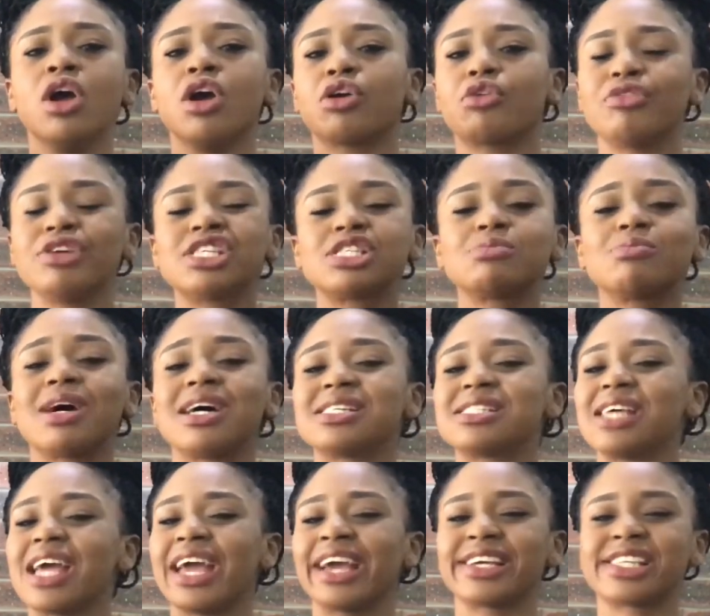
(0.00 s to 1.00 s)
Christmas
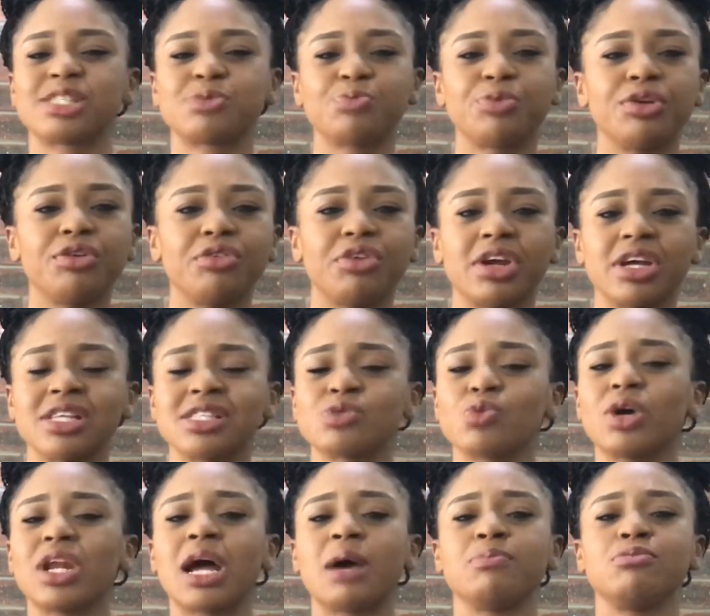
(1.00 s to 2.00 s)
experience,
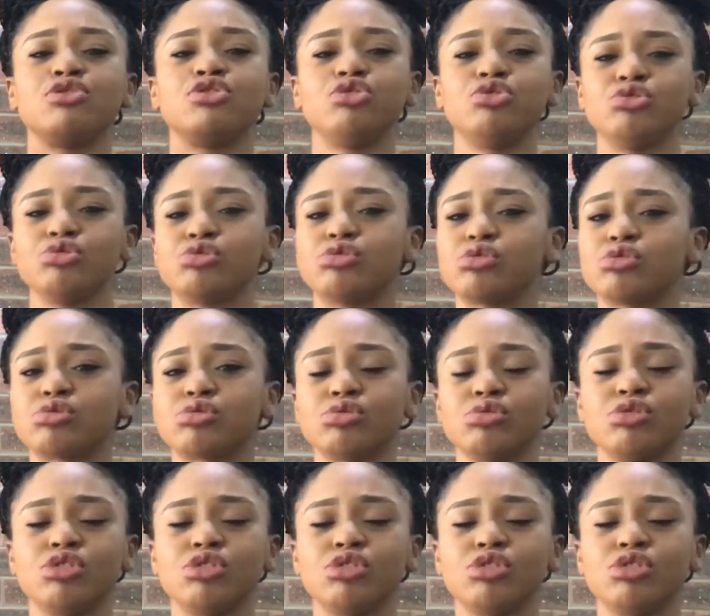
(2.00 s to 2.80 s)
what I'm used to,